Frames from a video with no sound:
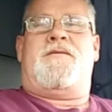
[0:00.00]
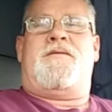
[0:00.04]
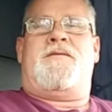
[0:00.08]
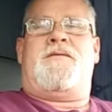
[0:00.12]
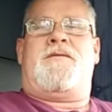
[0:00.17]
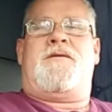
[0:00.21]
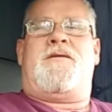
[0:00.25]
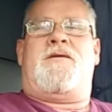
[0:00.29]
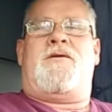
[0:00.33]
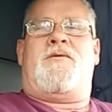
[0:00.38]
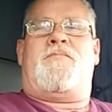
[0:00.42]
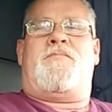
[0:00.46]

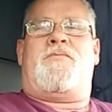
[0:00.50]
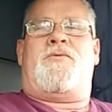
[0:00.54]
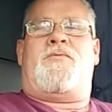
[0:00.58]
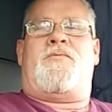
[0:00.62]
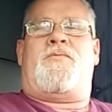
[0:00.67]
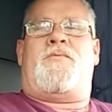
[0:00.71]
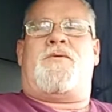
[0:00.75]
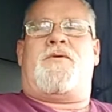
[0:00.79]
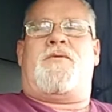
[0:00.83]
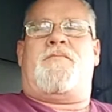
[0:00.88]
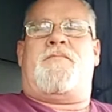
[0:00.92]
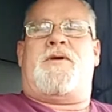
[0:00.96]
global
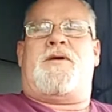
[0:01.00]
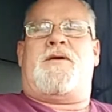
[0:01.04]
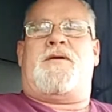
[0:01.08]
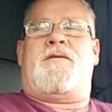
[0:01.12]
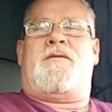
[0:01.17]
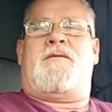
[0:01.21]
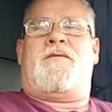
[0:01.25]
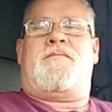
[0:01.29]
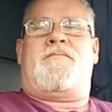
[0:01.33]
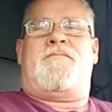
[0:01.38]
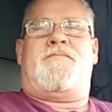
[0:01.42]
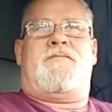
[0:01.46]

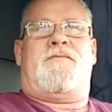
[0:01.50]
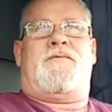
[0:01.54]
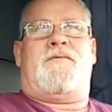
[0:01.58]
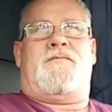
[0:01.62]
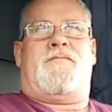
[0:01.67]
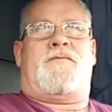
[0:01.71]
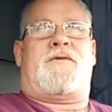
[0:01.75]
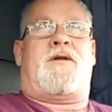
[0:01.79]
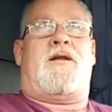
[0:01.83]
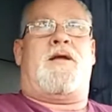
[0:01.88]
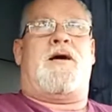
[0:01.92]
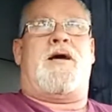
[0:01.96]
warming,
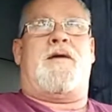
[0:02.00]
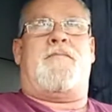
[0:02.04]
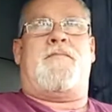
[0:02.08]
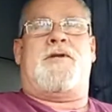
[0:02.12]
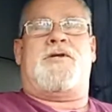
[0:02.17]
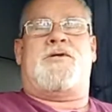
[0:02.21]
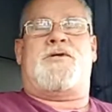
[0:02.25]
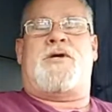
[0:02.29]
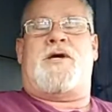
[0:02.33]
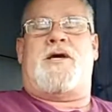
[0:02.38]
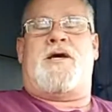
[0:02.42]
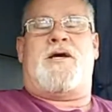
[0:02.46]
climate
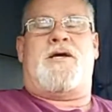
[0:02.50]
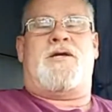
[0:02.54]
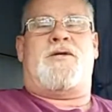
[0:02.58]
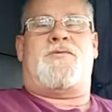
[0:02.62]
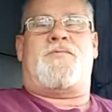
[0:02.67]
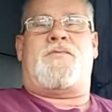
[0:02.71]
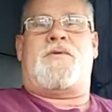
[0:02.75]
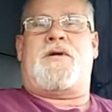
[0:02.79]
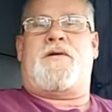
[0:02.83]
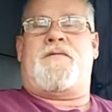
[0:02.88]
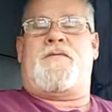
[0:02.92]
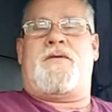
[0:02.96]
change,
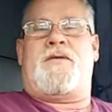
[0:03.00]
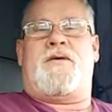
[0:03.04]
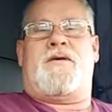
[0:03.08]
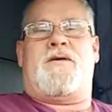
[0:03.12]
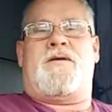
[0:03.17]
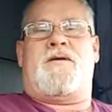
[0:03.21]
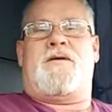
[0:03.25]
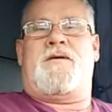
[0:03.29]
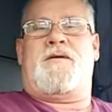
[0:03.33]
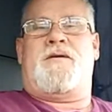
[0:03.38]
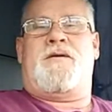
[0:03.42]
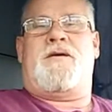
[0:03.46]
whatever the
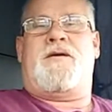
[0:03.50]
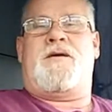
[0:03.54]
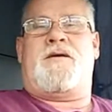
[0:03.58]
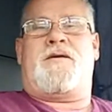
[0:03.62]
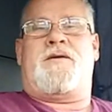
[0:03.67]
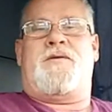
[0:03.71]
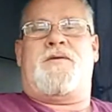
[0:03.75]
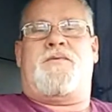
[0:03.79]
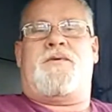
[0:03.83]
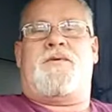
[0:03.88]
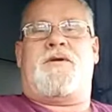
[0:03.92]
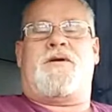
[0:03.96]
heck you
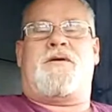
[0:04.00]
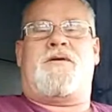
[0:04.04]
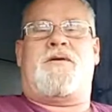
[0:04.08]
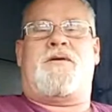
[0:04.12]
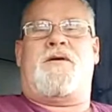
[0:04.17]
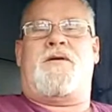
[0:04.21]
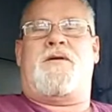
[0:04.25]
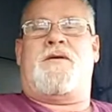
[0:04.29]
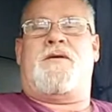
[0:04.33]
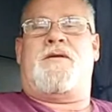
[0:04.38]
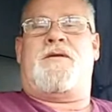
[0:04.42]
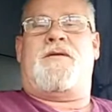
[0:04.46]
want to
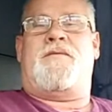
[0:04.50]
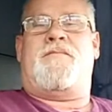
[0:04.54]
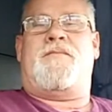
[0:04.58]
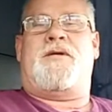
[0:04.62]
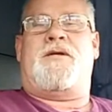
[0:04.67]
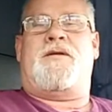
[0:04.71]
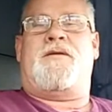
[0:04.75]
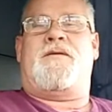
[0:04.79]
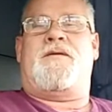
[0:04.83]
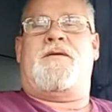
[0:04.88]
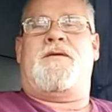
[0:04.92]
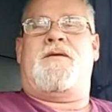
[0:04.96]
call it. I mean,